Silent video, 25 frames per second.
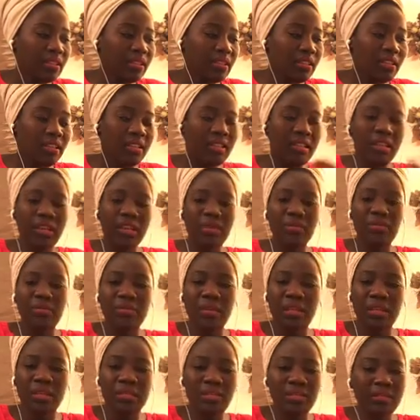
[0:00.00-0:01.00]
Like
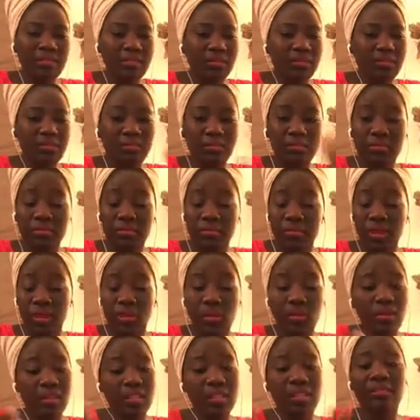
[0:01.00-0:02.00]
I
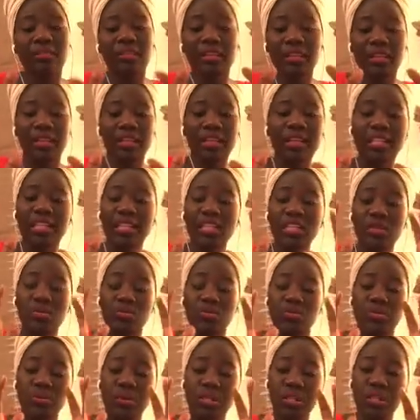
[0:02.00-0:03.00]
God, like it is
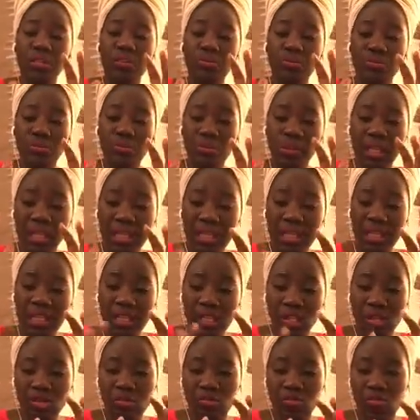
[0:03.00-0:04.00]
really really
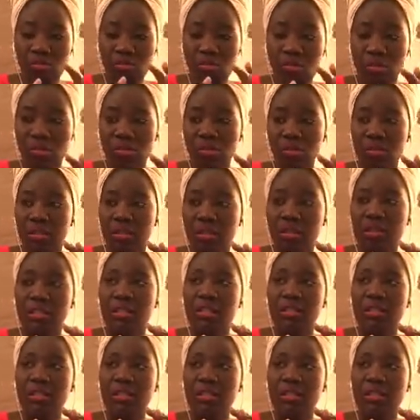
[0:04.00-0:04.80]
strong